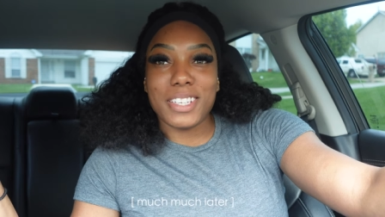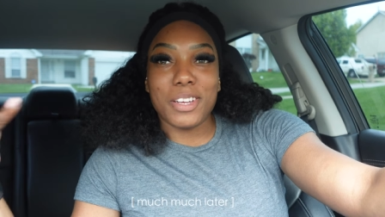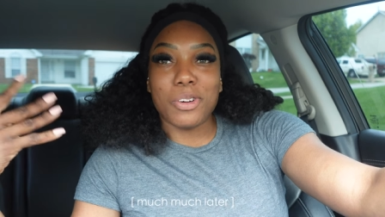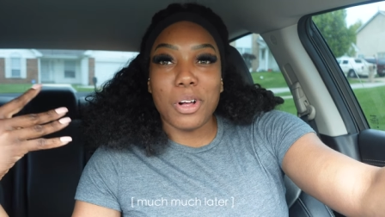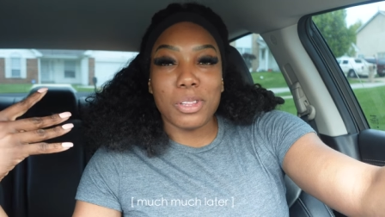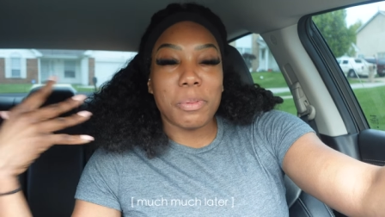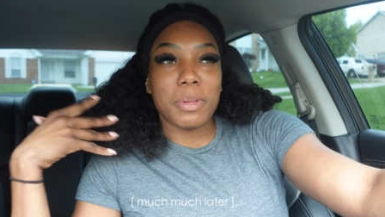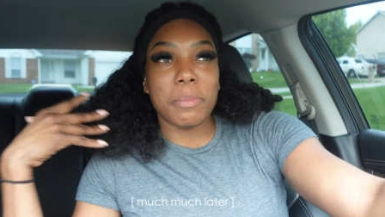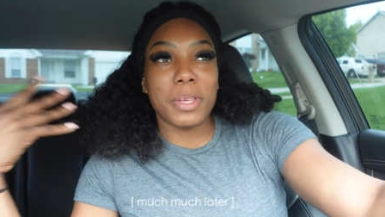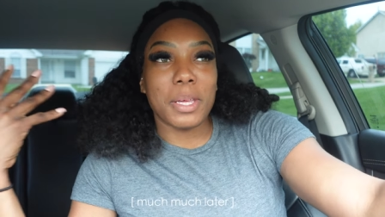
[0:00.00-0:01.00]
it'll only
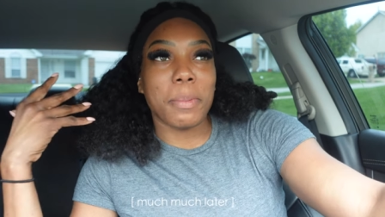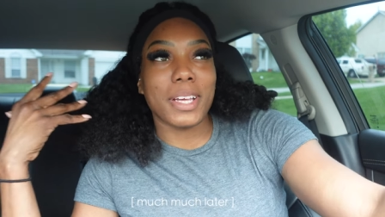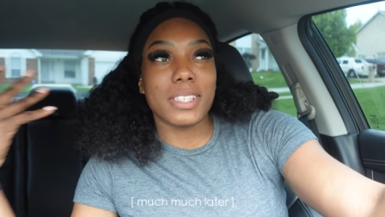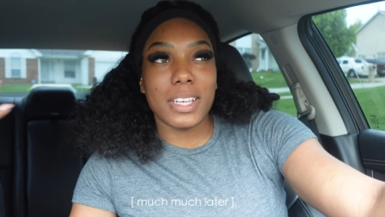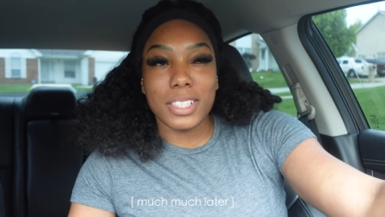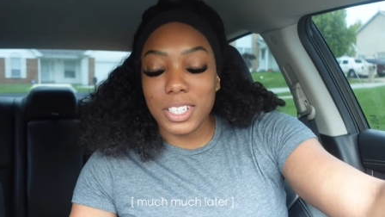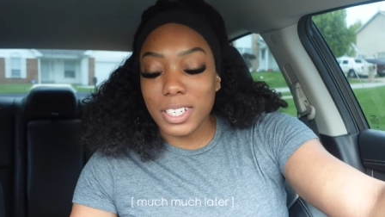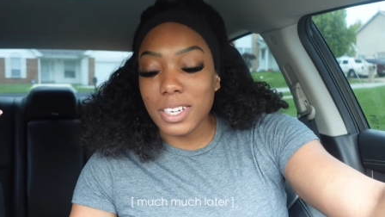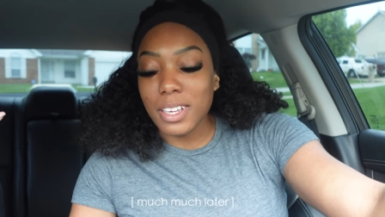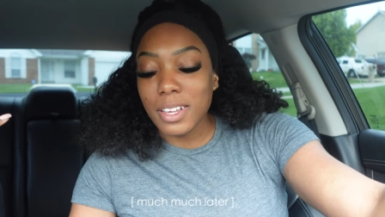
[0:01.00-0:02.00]
be me in my session